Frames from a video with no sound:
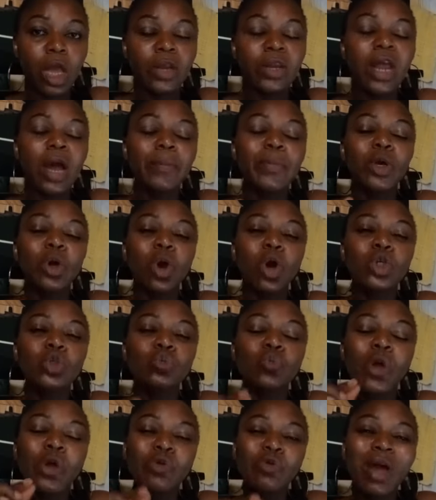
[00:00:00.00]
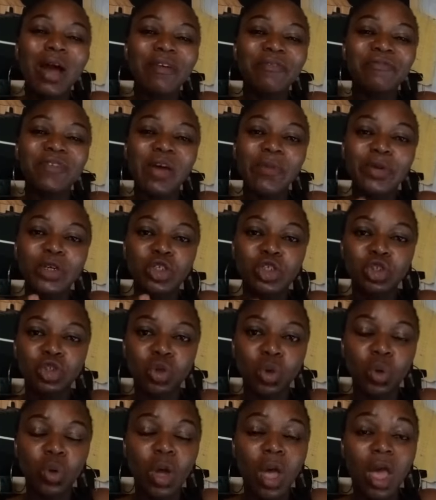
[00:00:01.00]
Now, because when you are very
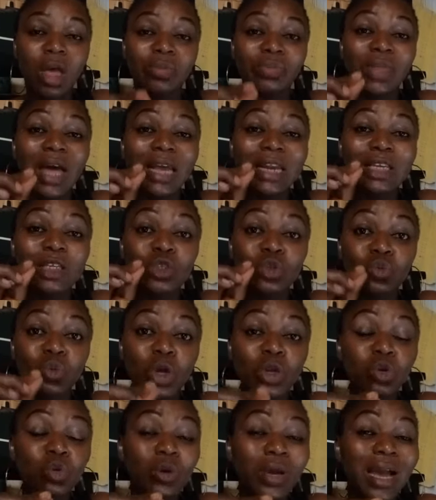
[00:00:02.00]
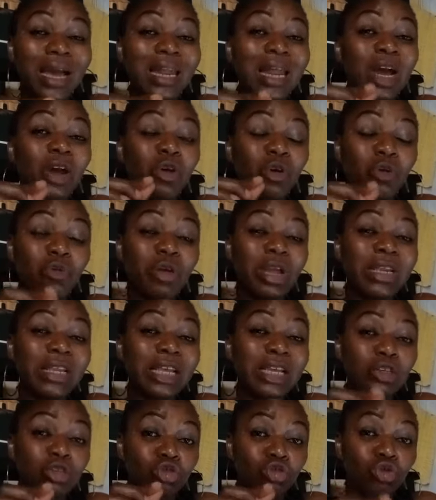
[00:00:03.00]
sure, that is when you cannot
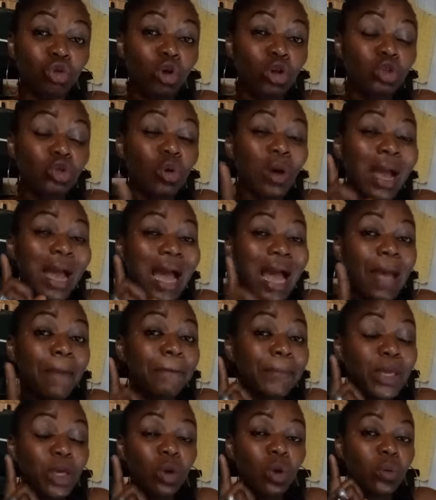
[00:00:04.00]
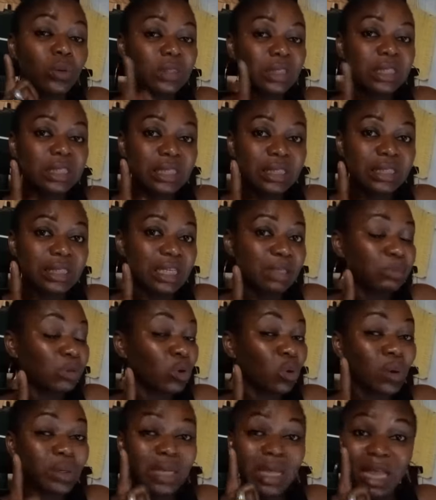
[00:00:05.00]
create a structure and be consistent.
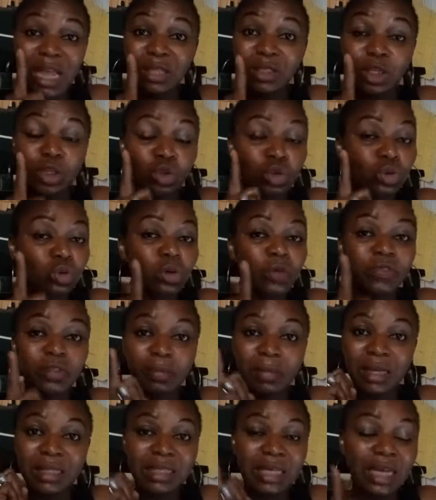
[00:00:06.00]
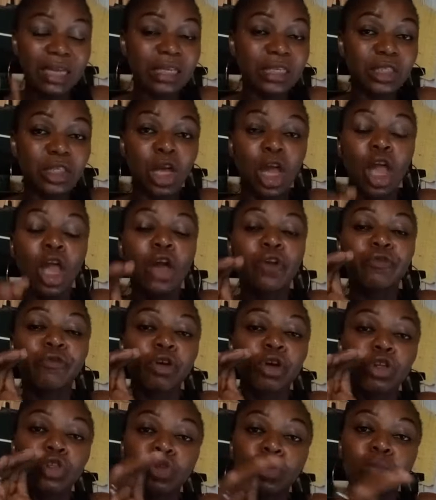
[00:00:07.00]
Because, hey, the truth of the matter is,
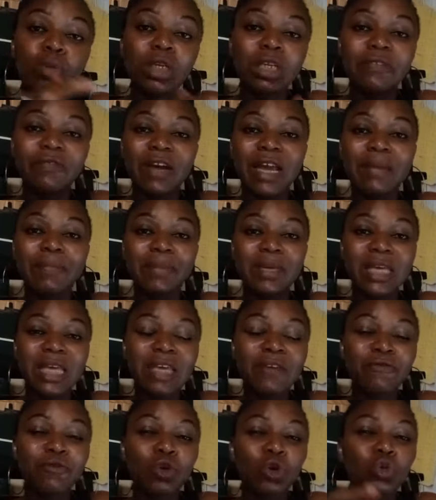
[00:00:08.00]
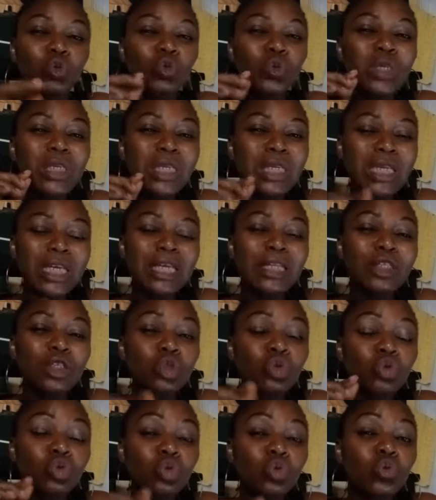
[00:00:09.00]
for you to modify behavior, you need
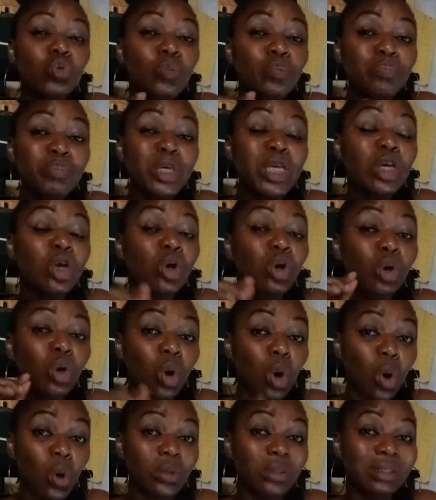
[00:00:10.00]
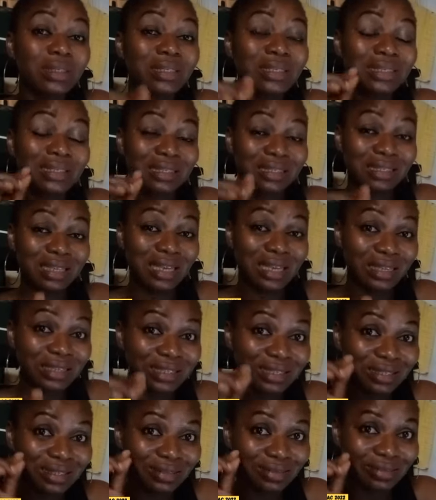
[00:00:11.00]
to be
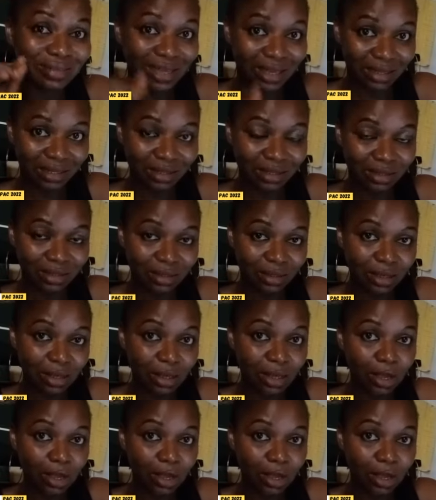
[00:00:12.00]
consistent.